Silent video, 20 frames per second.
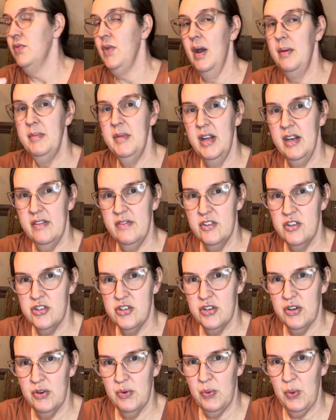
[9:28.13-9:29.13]
I'm not even
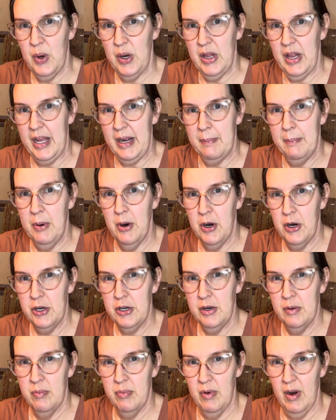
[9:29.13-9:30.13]
sure where like
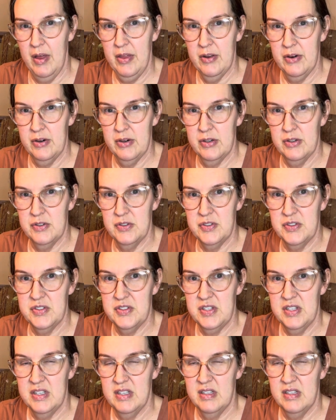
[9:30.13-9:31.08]
Parker Brothers